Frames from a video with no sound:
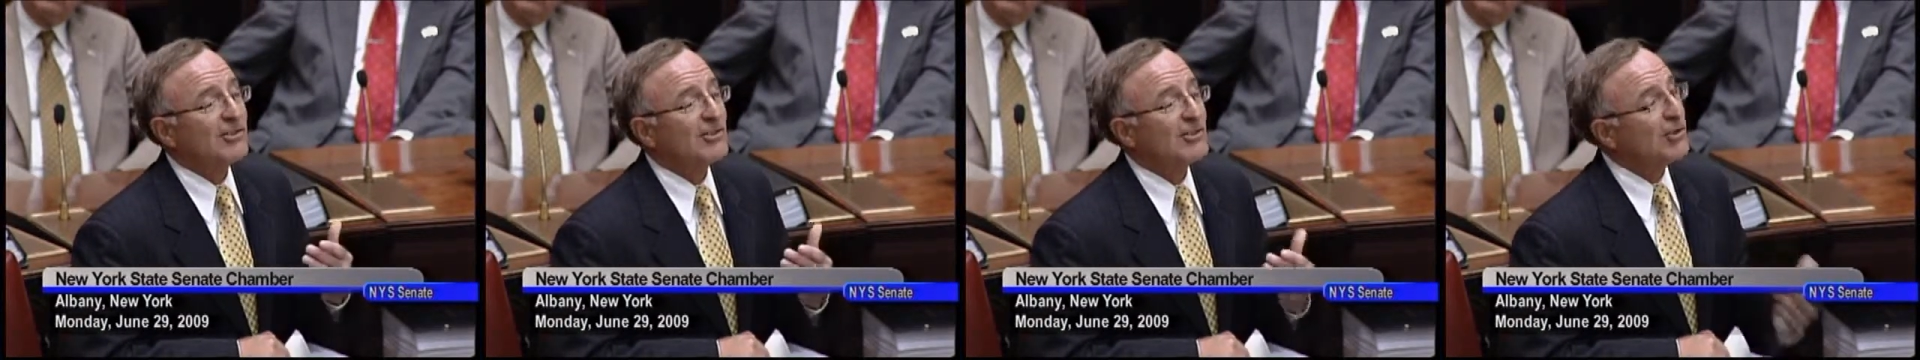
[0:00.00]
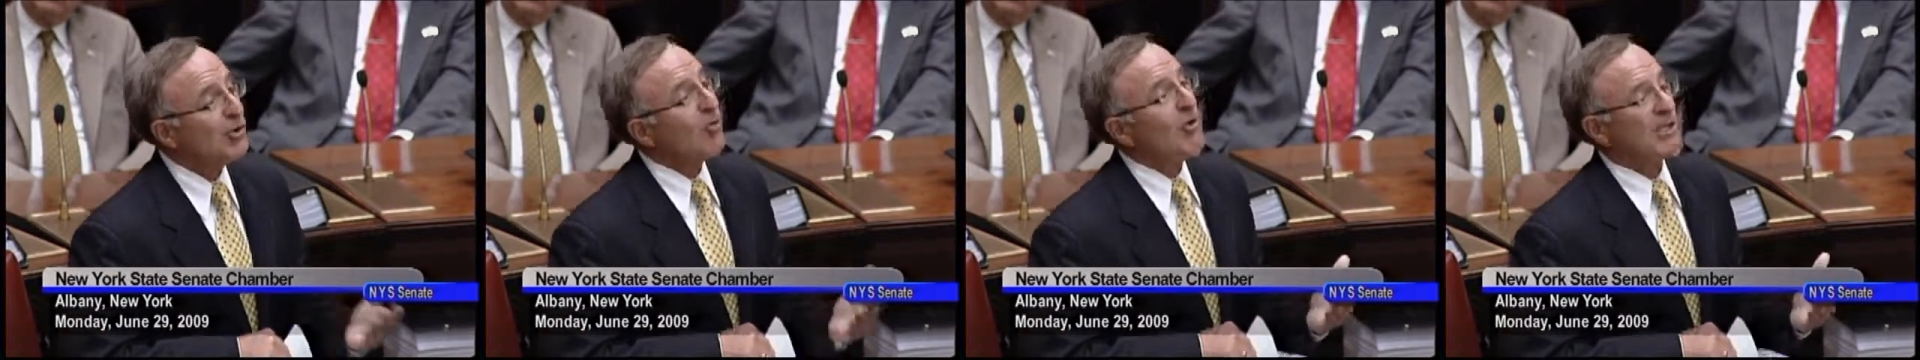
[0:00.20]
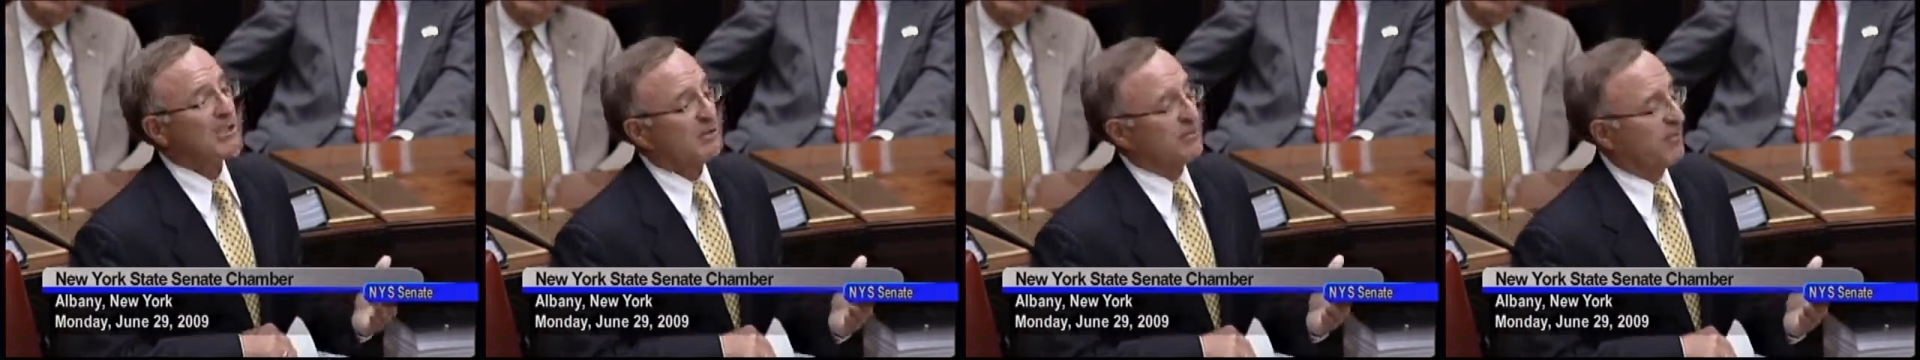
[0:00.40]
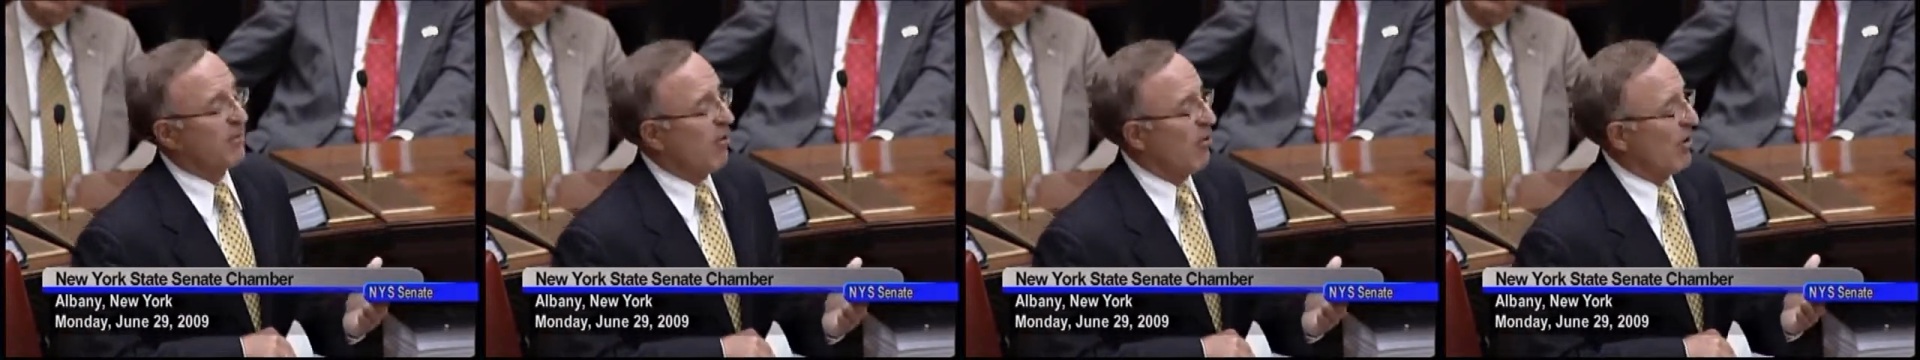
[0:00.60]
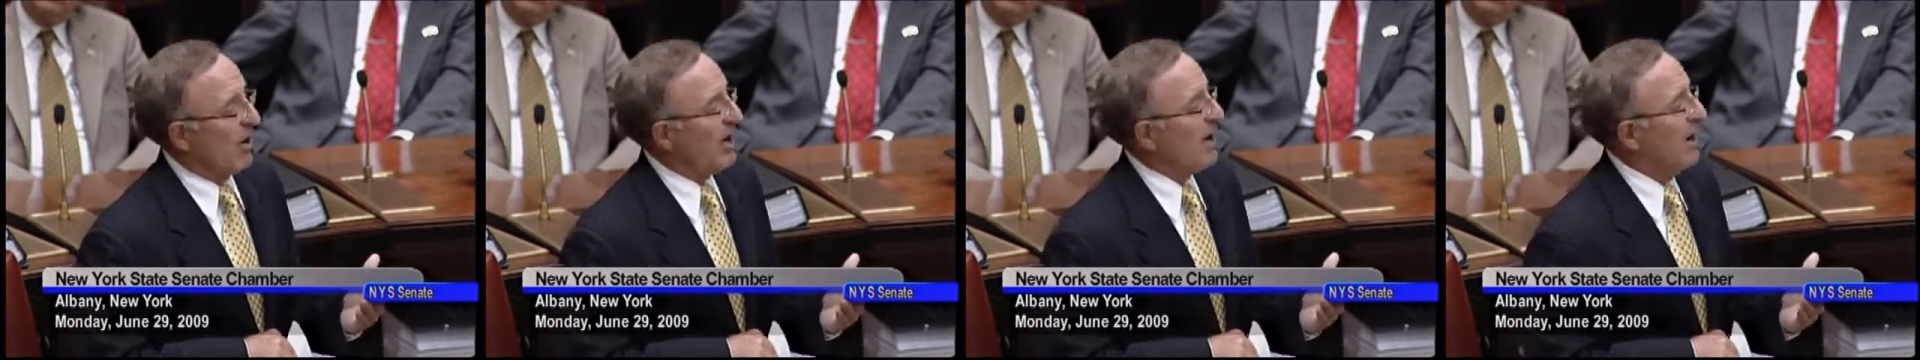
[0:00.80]
sued us
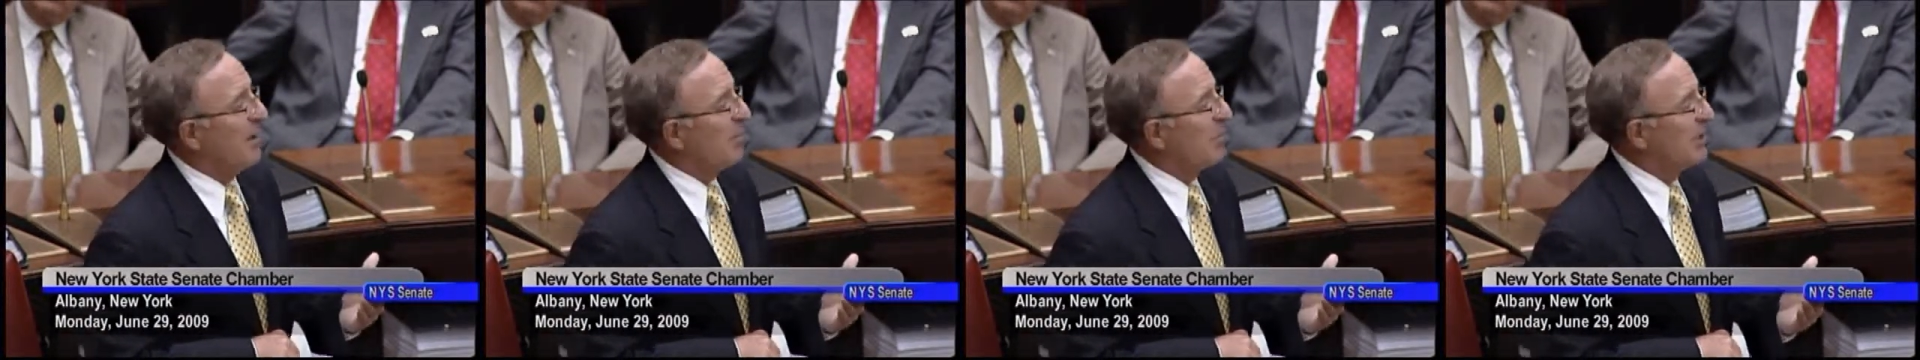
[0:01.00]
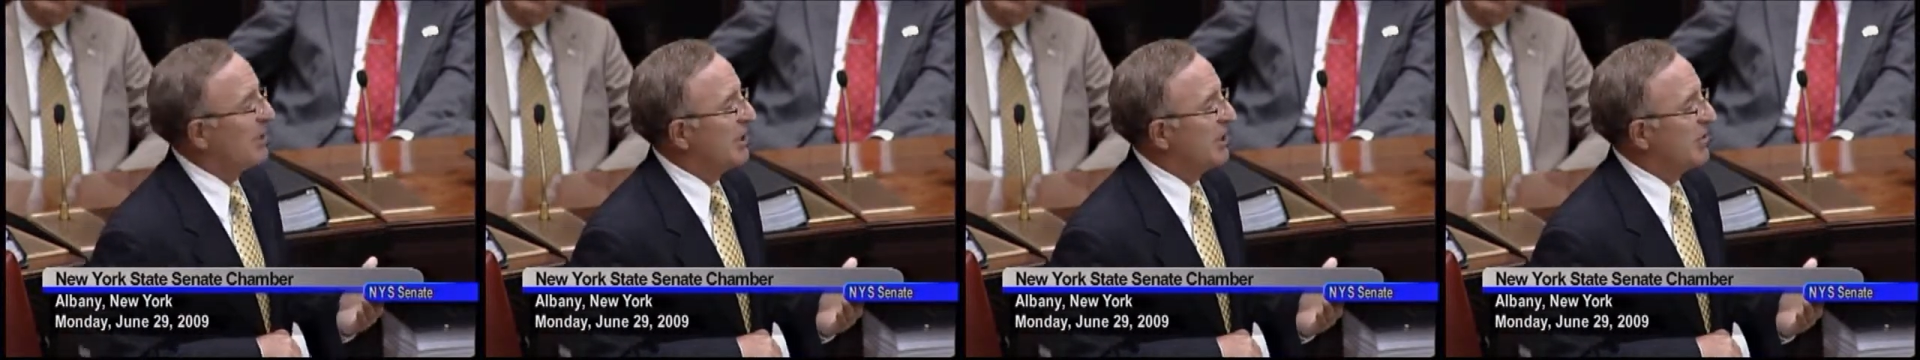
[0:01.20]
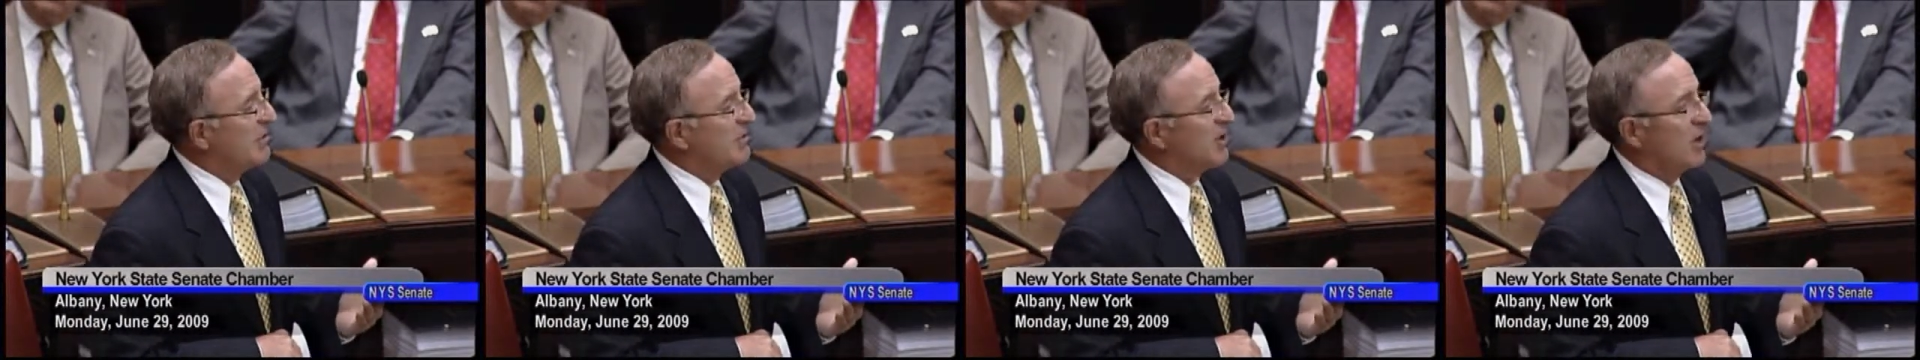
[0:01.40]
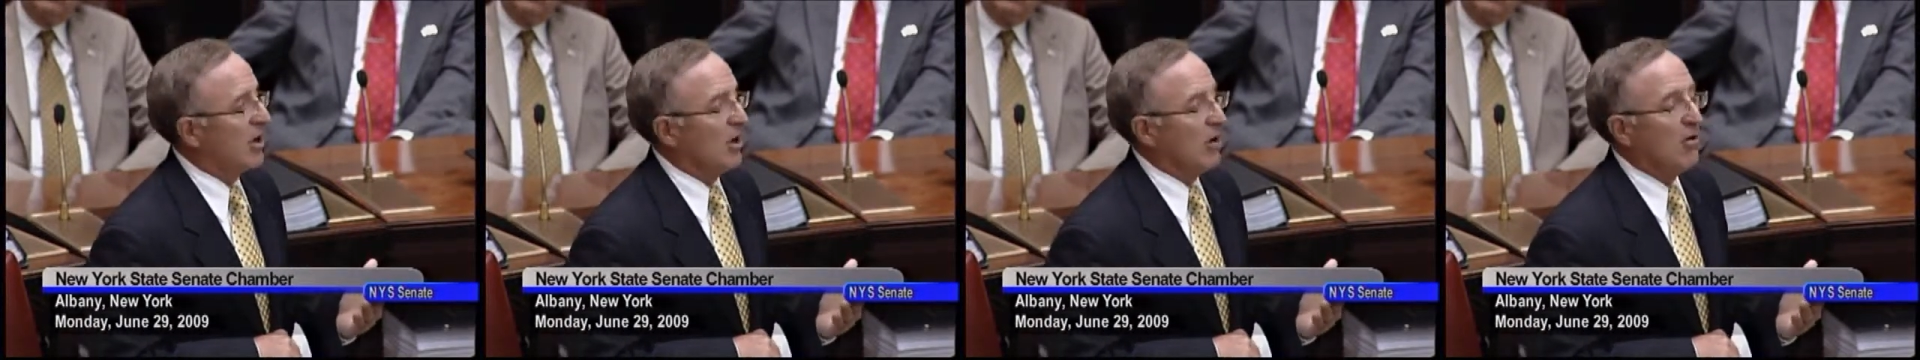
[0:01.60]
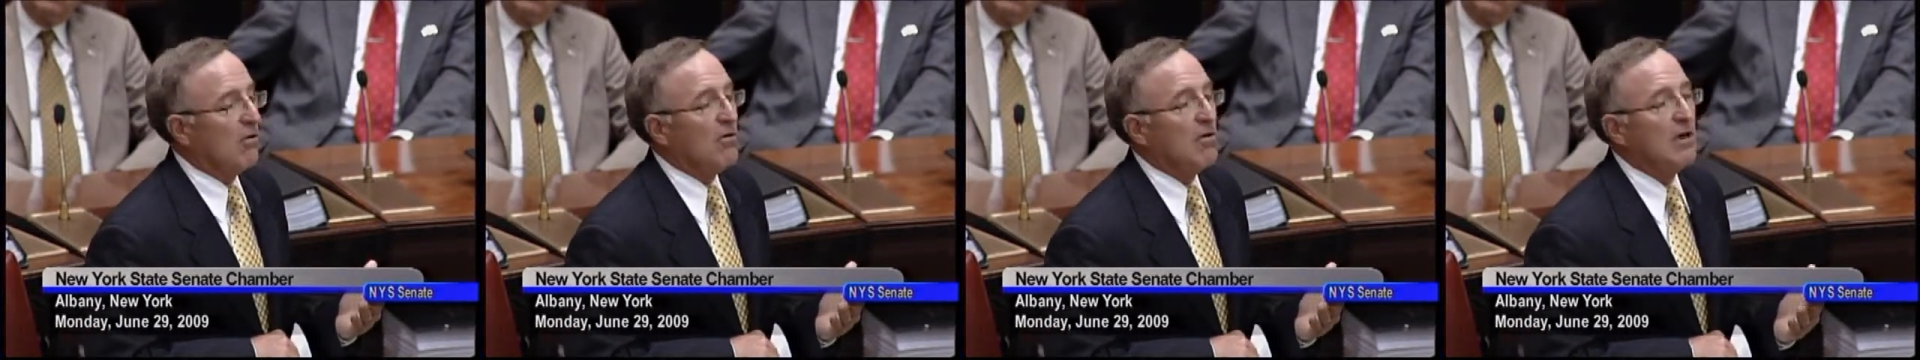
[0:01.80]
for a couple years
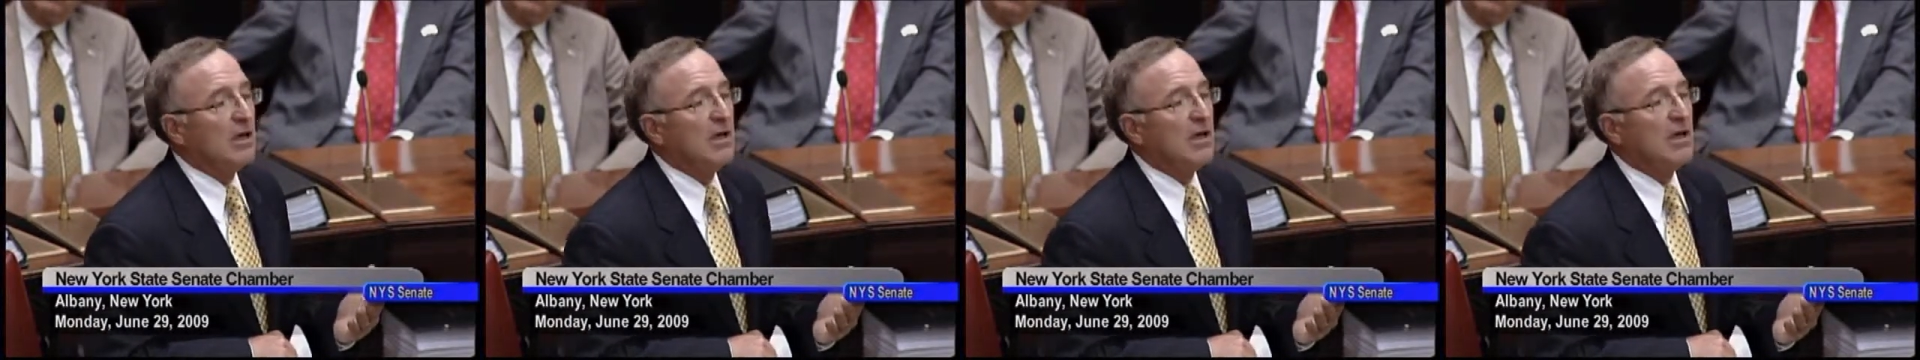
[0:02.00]
ago